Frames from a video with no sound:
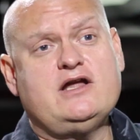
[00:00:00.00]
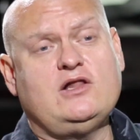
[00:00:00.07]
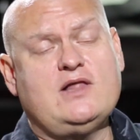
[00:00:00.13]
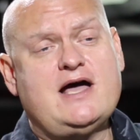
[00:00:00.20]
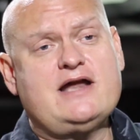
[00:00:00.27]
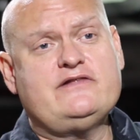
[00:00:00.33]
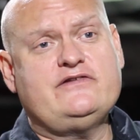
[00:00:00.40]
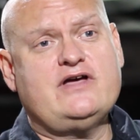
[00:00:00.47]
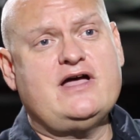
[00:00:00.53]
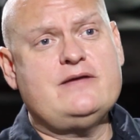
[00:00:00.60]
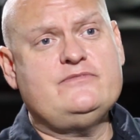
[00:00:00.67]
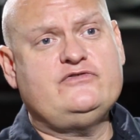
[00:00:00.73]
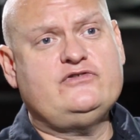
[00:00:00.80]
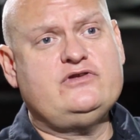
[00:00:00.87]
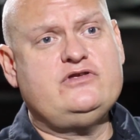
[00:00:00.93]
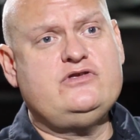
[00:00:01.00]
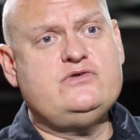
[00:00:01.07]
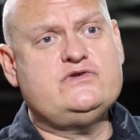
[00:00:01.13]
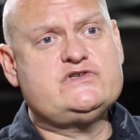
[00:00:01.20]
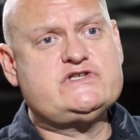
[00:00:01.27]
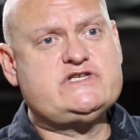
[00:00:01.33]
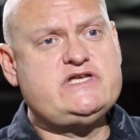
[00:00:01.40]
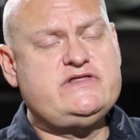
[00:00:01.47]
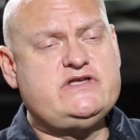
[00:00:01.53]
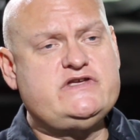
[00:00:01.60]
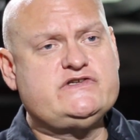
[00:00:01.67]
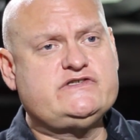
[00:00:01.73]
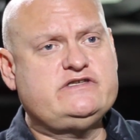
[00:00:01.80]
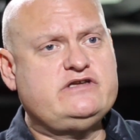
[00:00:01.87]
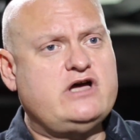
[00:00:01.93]
A lot of times you see
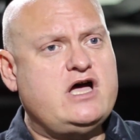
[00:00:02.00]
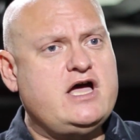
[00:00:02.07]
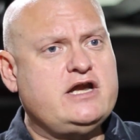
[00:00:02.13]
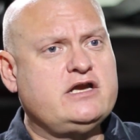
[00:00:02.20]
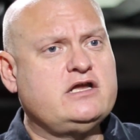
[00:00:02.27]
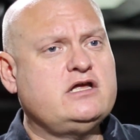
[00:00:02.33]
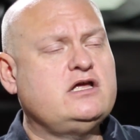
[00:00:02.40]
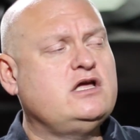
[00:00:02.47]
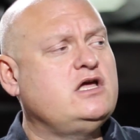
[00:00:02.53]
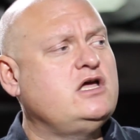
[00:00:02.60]
these done